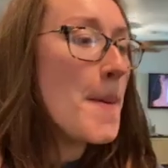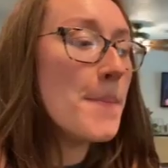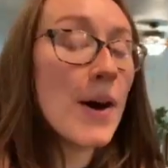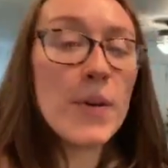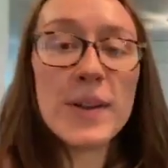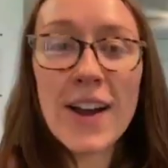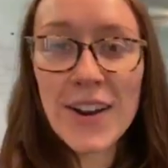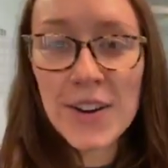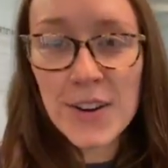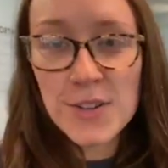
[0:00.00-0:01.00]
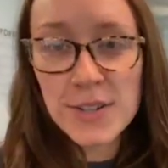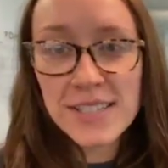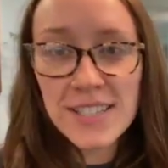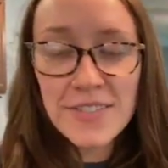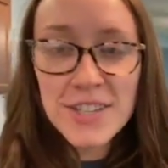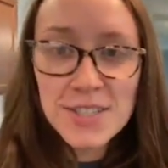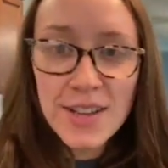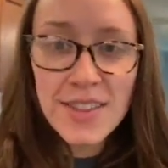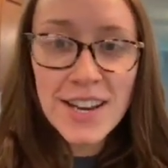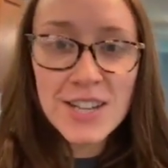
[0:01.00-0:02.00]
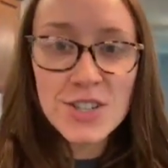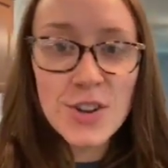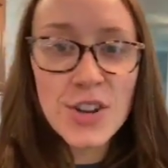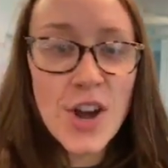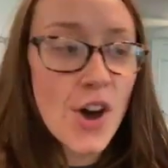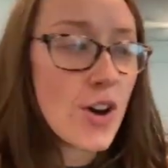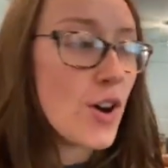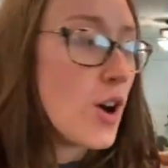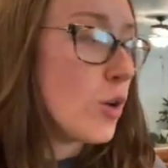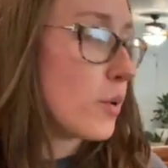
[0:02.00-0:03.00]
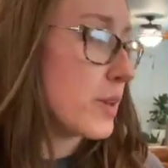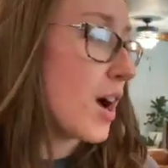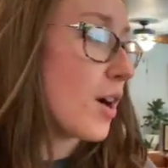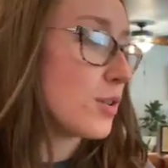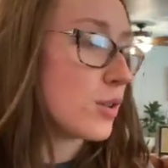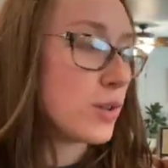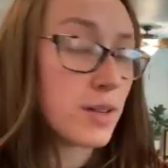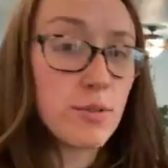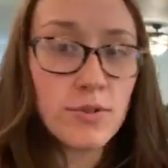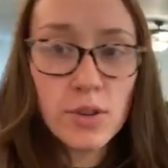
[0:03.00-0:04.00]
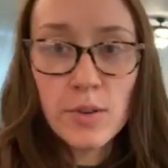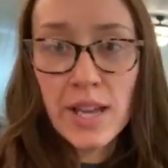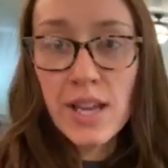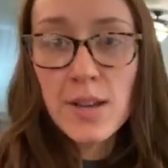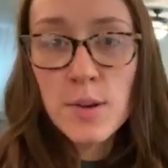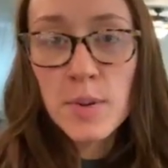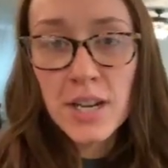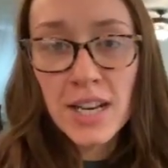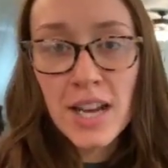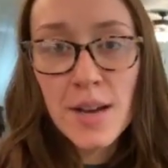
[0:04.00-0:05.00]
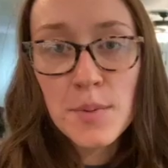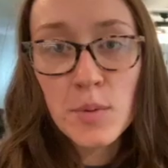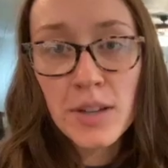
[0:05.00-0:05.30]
But we got our groceries delivered, so I thought I'd show y'all what we got real quick before we put it up.